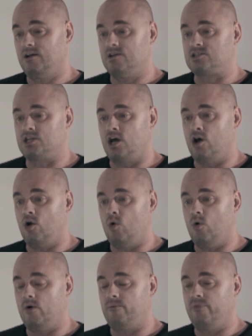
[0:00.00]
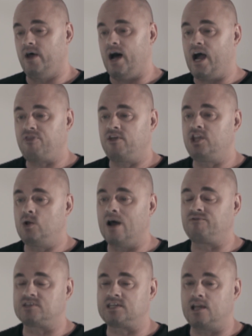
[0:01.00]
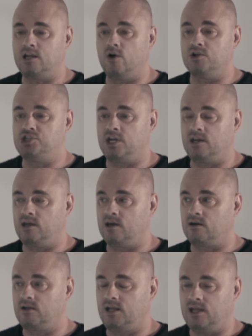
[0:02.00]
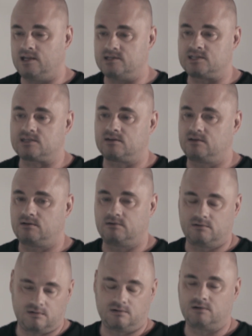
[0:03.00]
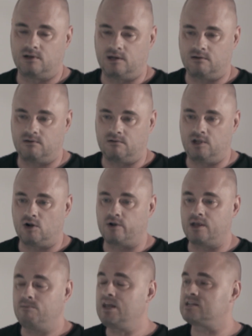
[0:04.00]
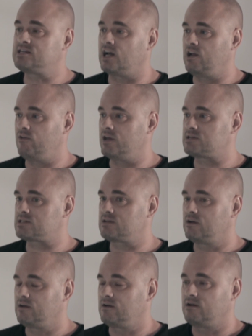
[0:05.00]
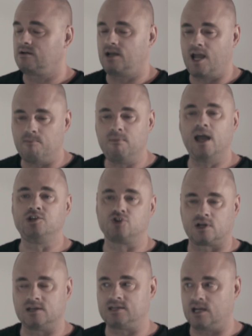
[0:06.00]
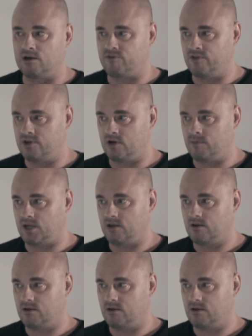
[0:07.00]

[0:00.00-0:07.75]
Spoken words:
So I think you have to say Known Agenda is, and you don't need me to tell you this, a major contender for the Derby.